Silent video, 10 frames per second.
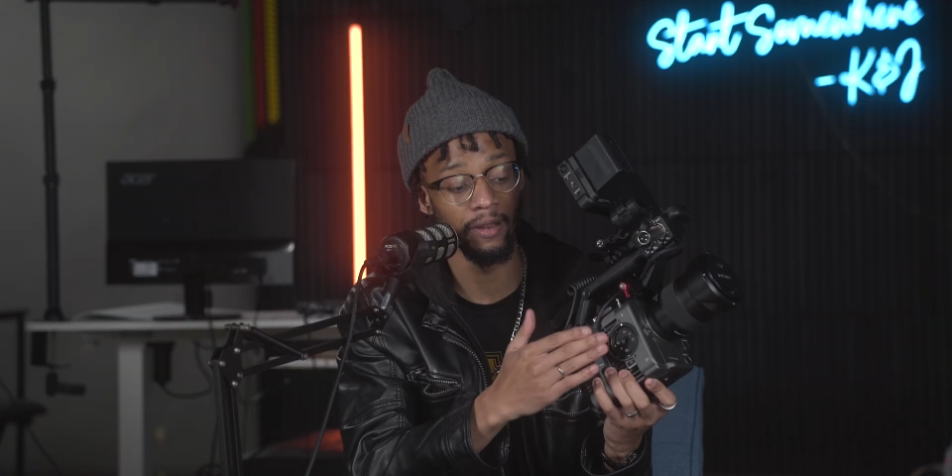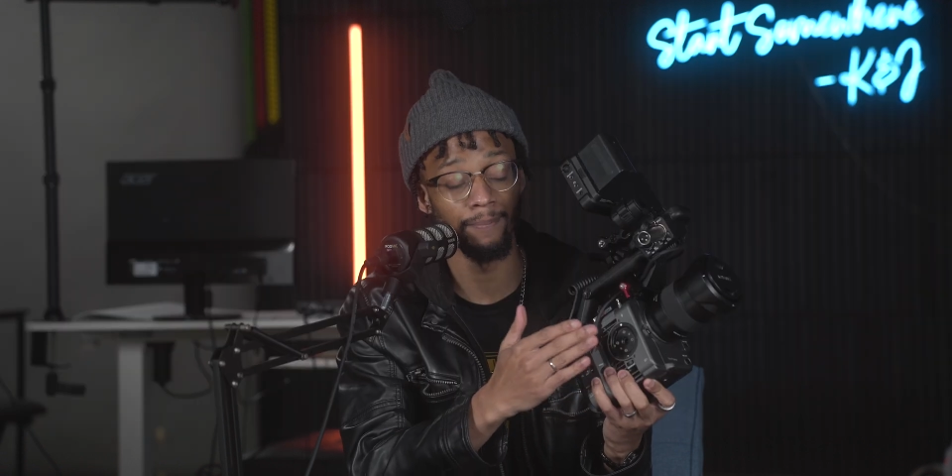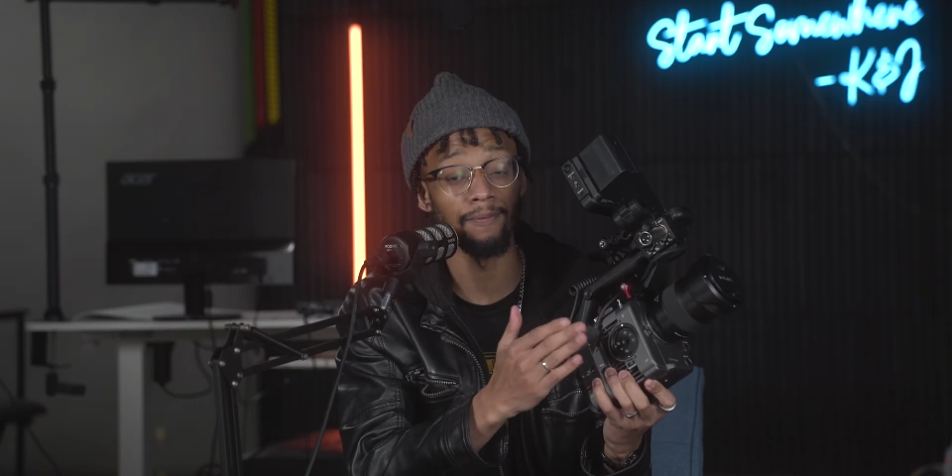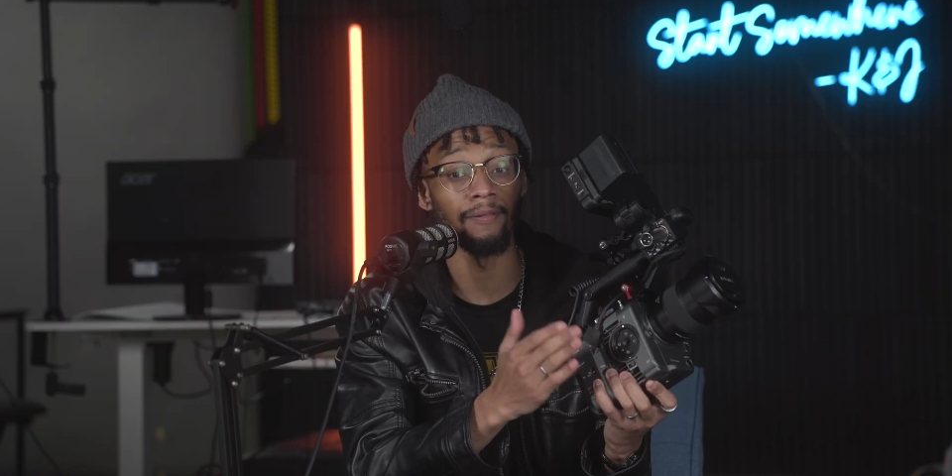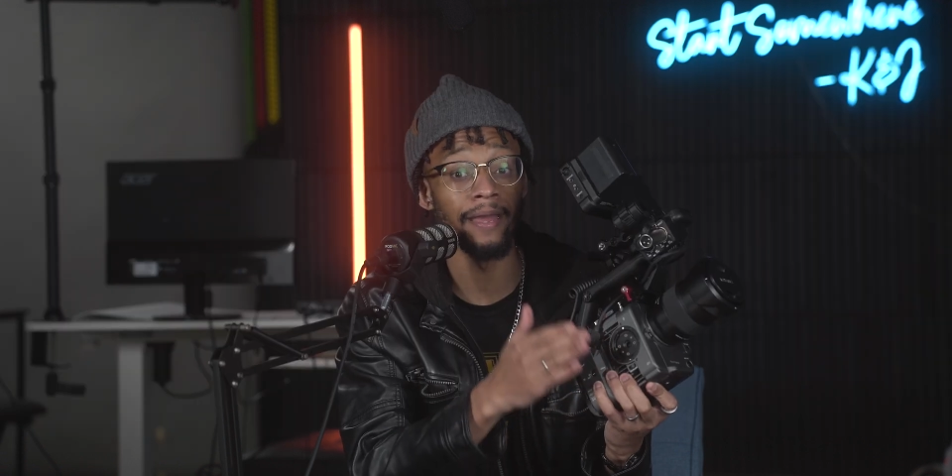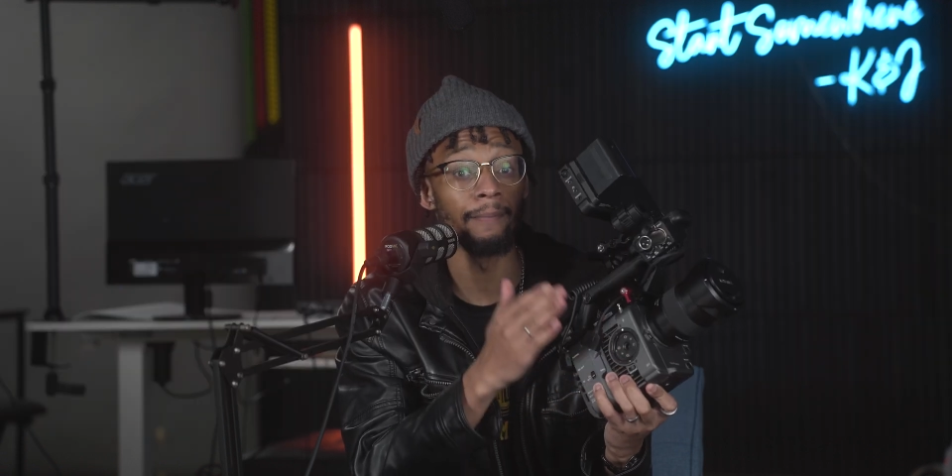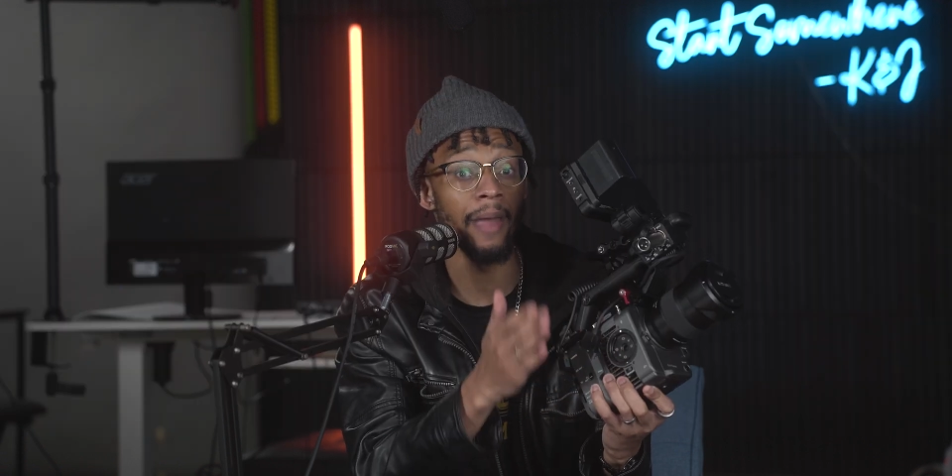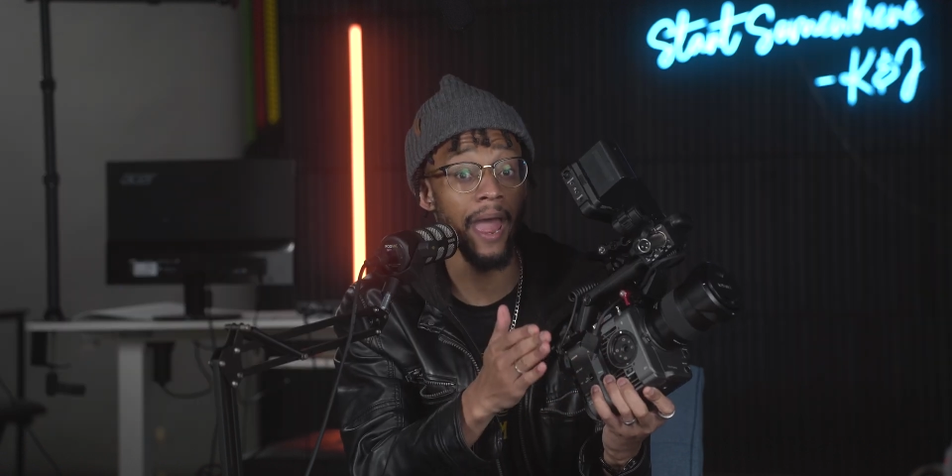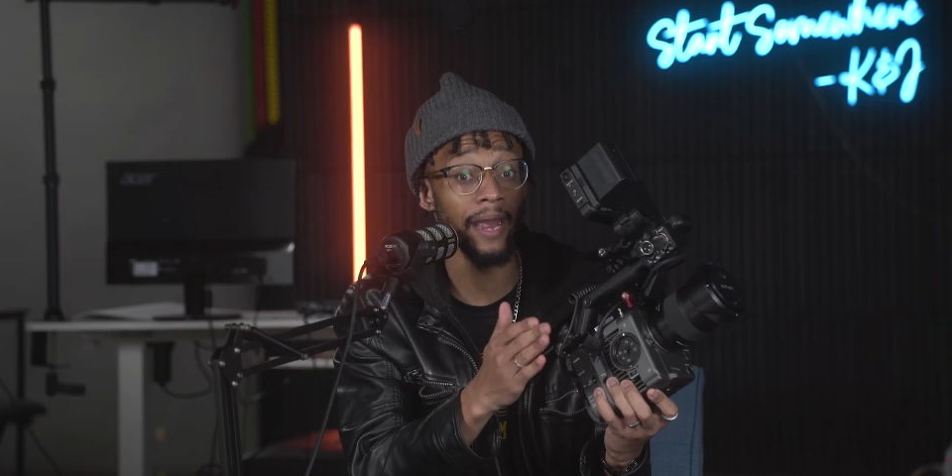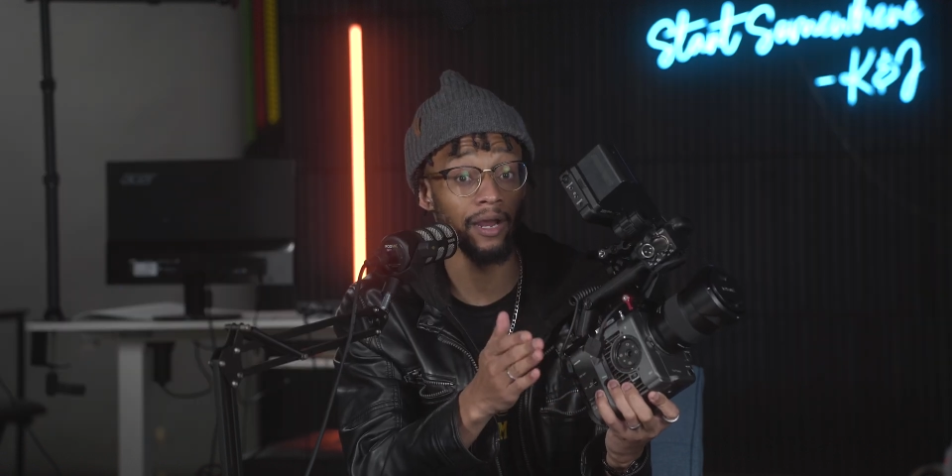
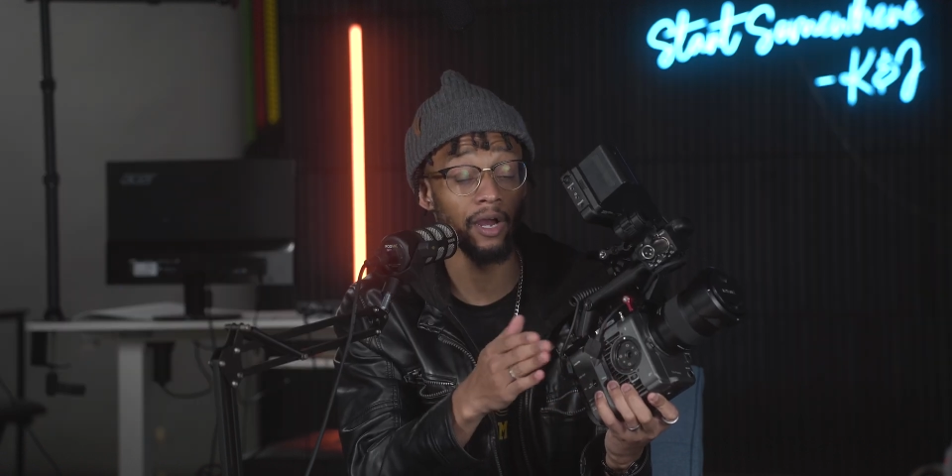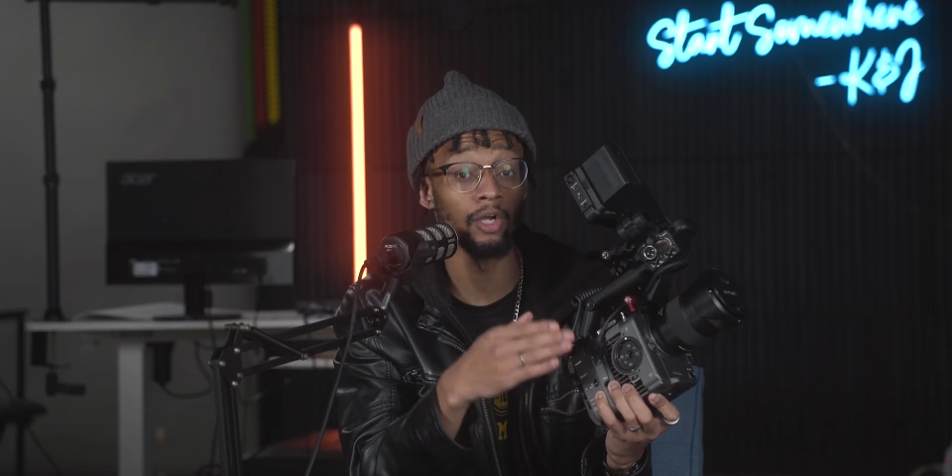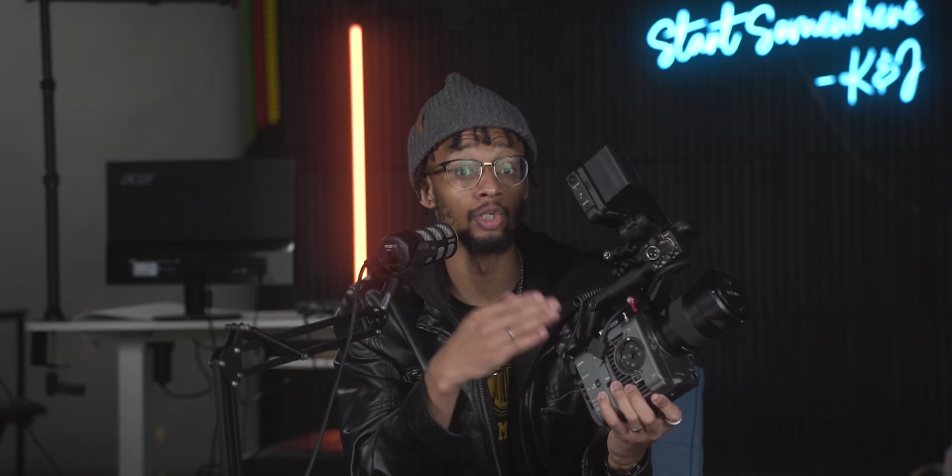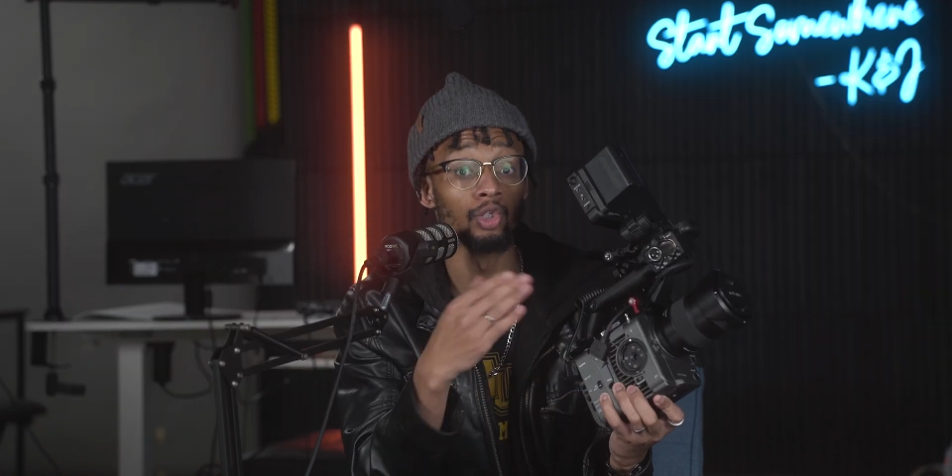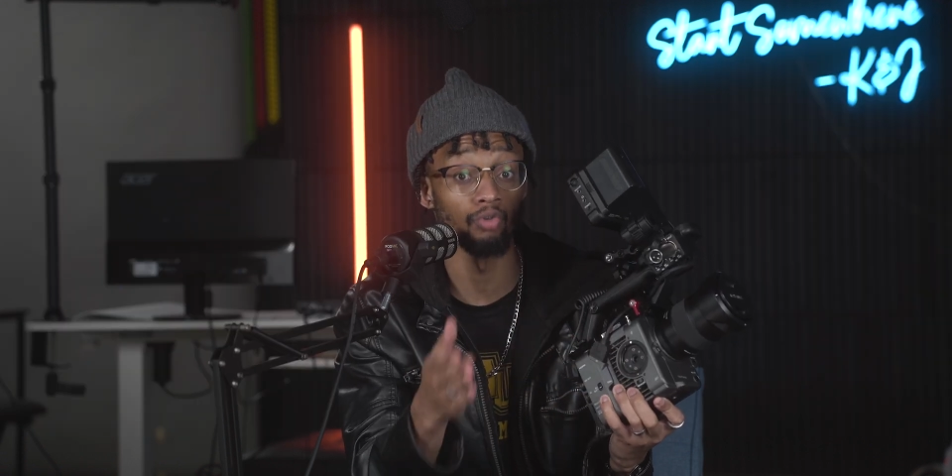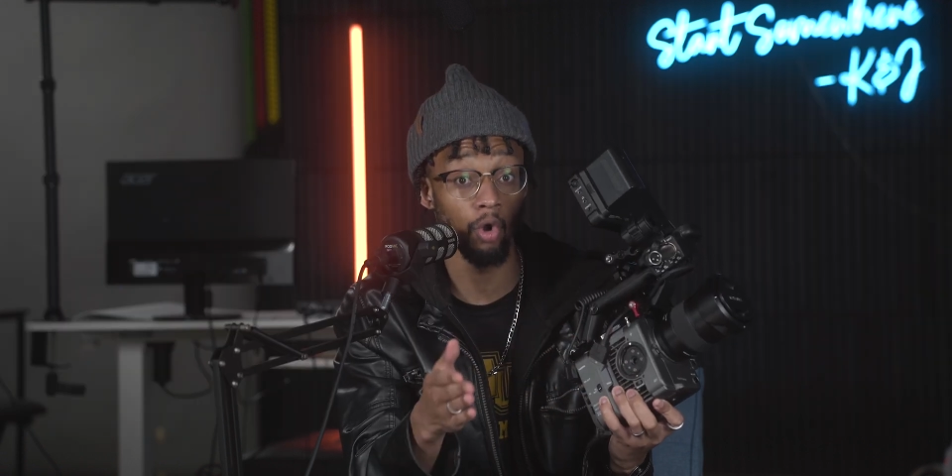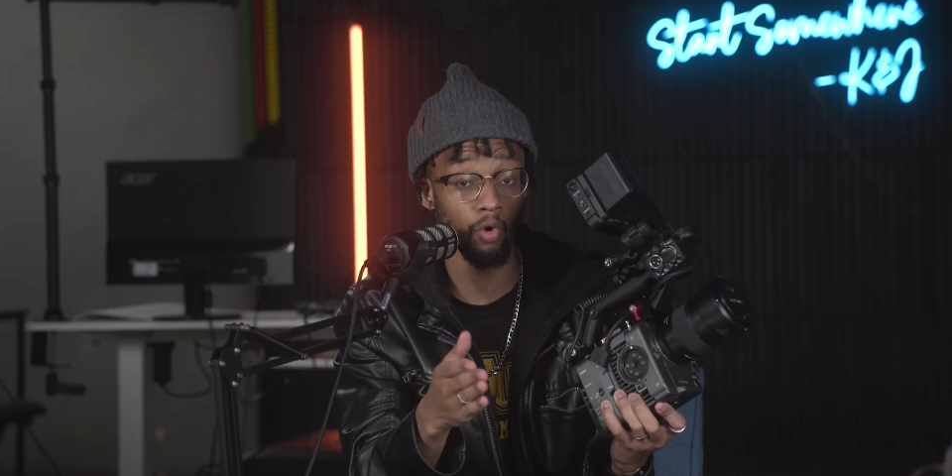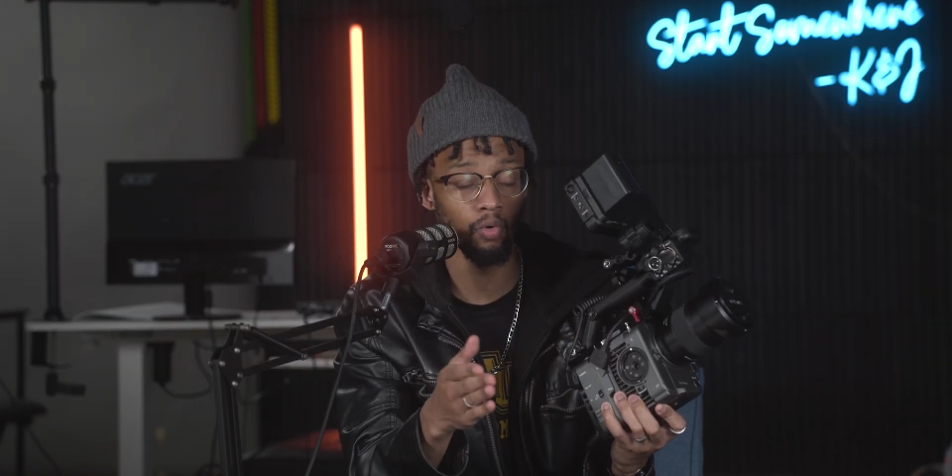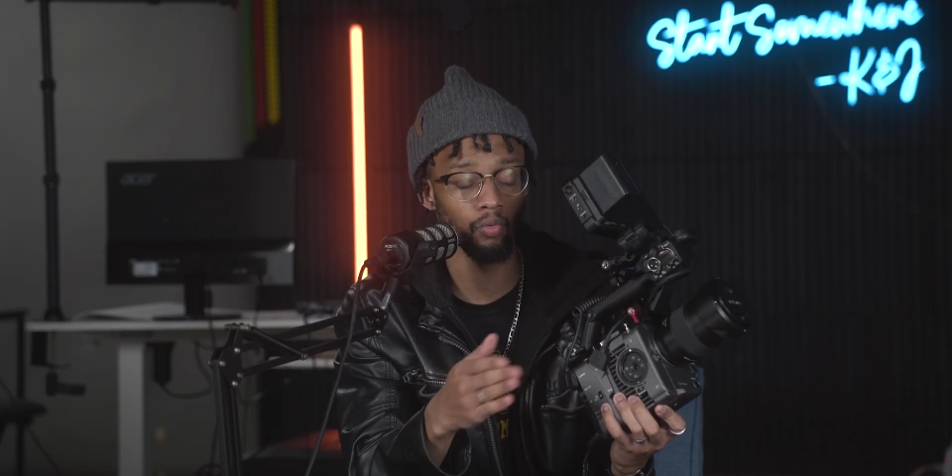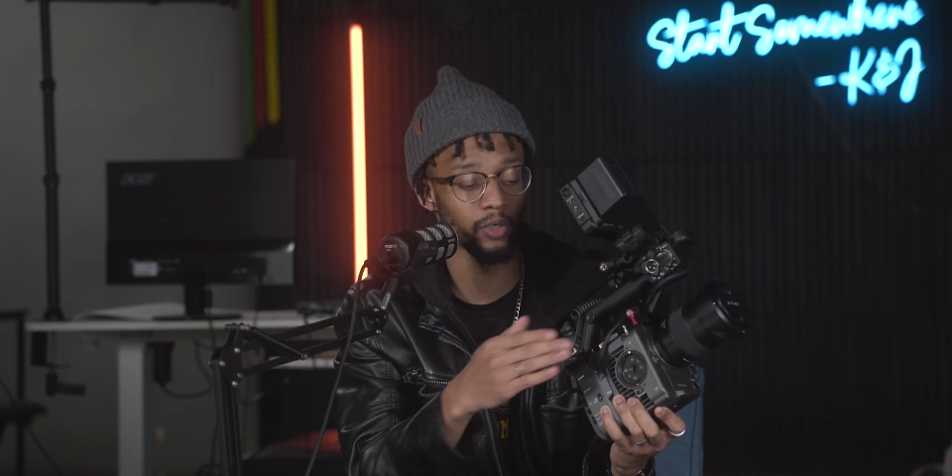playback control,